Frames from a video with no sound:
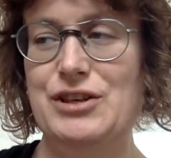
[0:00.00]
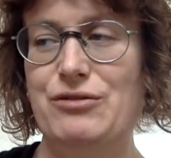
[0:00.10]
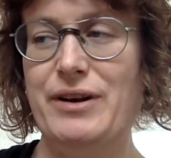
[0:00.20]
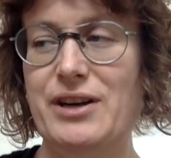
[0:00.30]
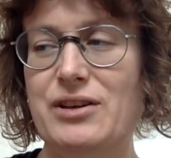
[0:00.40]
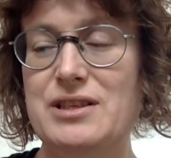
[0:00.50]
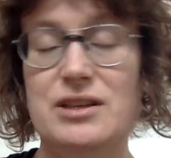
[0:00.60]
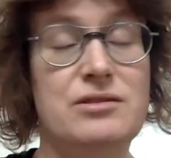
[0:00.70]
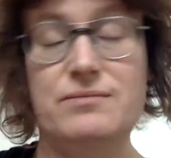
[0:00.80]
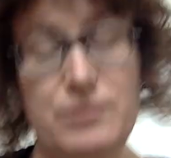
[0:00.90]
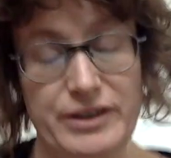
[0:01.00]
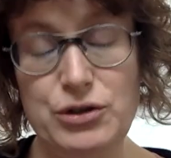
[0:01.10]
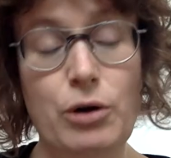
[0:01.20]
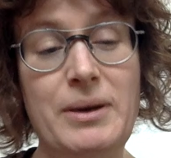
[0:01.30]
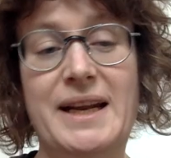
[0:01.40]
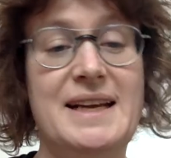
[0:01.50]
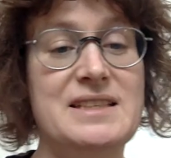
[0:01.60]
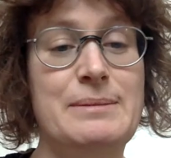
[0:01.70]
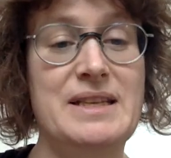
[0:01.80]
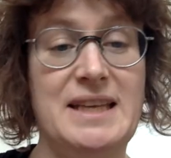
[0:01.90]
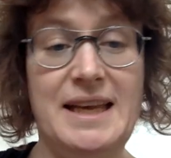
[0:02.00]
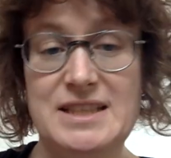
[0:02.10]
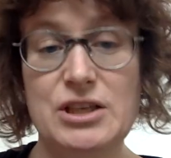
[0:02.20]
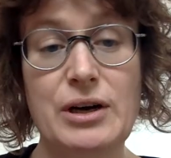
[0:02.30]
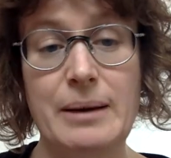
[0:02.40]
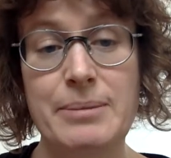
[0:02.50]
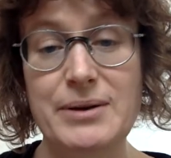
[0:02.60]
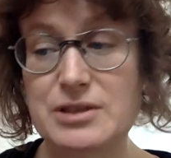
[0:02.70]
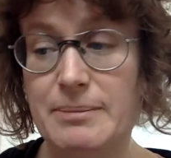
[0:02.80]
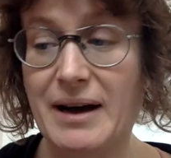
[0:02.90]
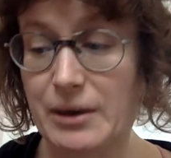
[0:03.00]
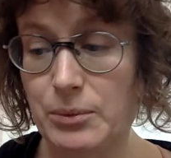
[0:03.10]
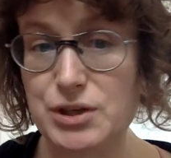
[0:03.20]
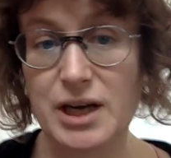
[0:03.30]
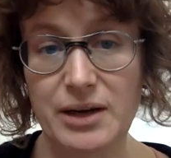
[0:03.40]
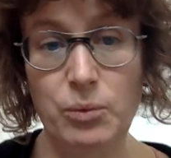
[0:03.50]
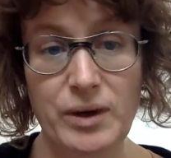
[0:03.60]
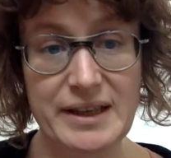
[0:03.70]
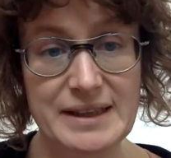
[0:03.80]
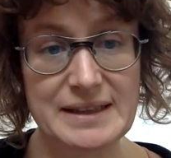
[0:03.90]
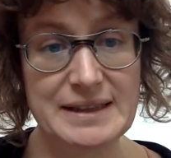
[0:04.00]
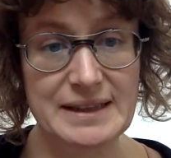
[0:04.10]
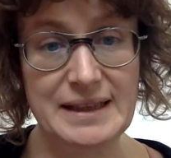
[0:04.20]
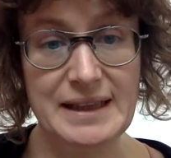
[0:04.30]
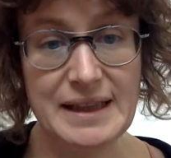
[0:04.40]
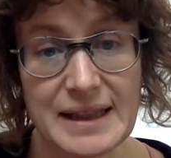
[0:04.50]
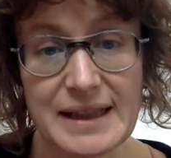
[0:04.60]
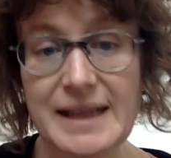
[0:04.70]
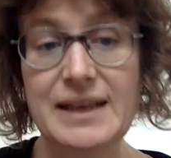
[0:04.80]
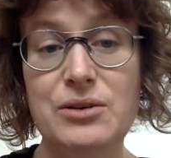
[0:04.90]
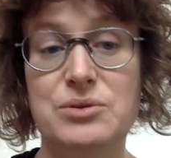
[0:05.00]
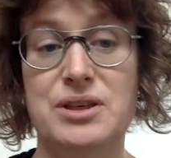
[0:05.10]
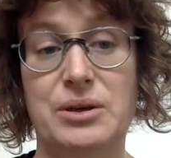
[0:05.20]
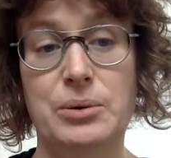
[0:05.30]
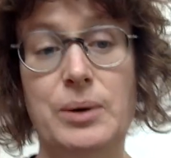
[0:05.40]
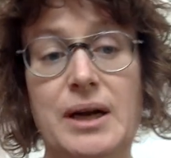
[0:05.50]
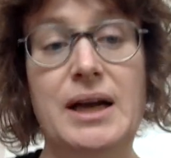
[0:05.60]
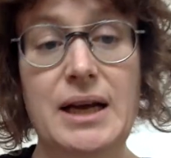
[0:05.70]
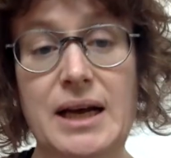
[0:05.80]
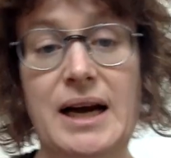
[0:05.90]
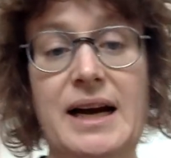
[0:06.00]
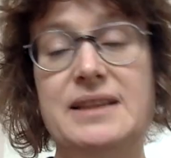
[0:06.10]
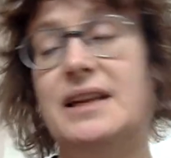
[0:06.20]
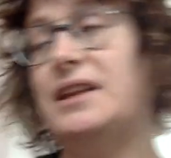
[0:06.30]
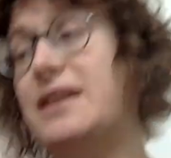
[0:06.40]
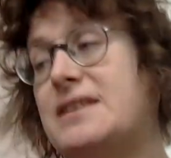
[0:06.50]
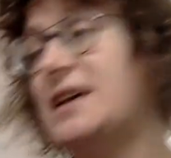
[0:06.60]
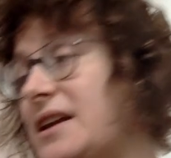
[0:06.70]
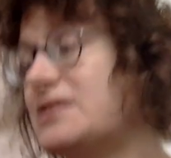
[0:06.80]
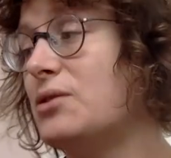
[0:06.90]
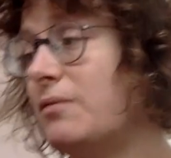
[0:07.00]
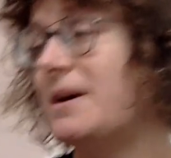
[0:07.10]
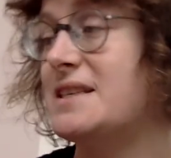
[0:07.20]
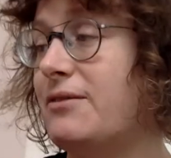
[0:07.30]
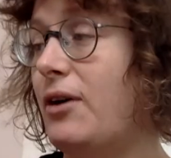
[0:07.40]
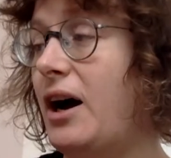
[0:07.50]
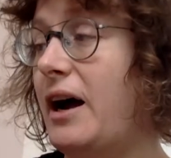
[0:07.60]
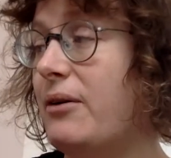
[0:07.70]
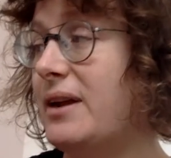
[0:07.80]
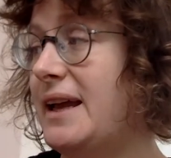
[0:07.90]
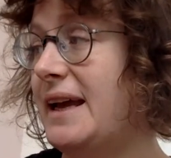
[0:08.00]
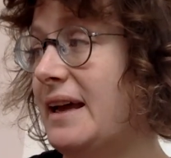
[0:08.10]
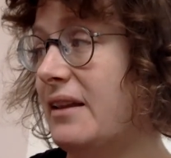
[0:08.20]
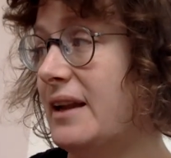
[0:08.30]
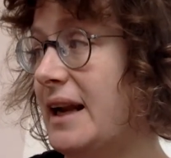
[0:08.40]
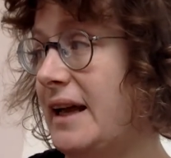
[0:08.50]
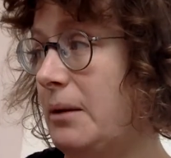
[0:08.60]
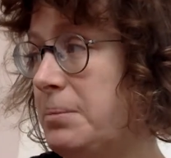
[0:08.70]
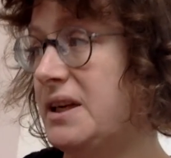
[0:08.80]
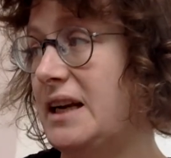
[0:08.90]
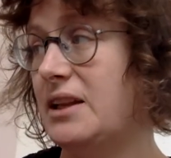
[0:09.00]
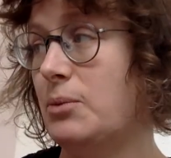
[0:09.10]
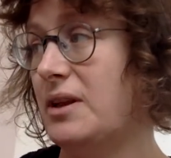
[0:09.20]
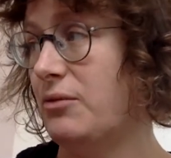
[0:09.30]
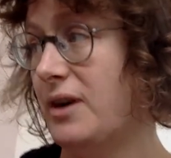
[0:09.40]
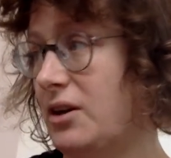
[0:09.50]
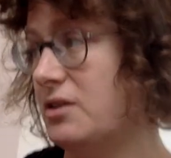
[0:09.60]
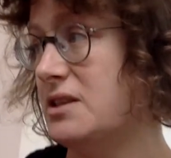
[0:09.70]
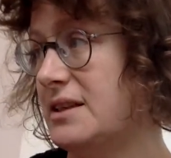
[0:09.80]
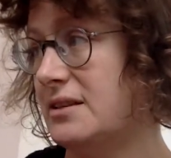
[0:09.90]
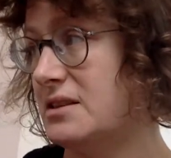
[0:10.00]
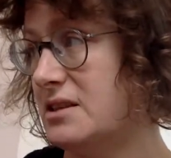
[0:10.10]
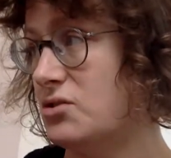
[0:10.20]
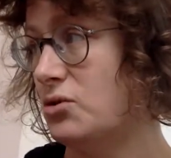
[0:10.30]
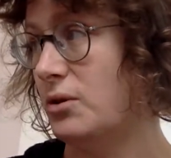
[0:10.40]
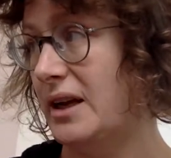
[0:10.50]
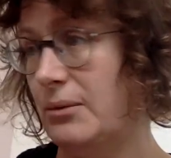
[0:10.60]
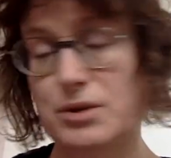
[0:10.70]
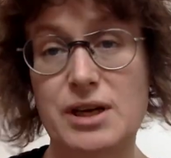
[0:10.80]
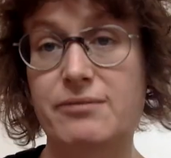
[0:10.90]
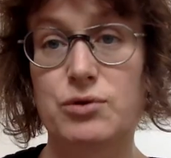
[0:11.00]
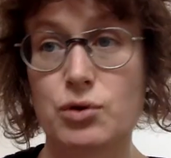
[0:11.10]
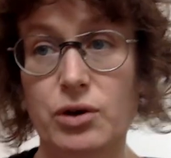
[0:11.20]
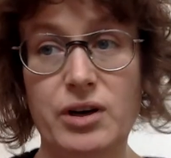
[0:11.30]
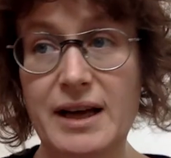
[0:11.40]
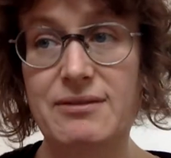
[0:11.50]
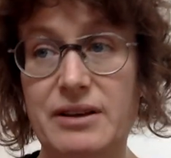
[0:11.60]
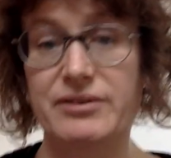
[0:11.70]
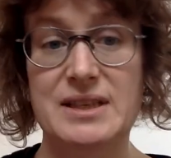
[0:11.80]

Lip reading: Gossett, Tourmaline, has an amazing Instagram post about it, which I will link you to. And then I think there's kind of this sort of massive irony here that, like, particularly the way that Raina Gossett tells this story, which I've drawn on heavily for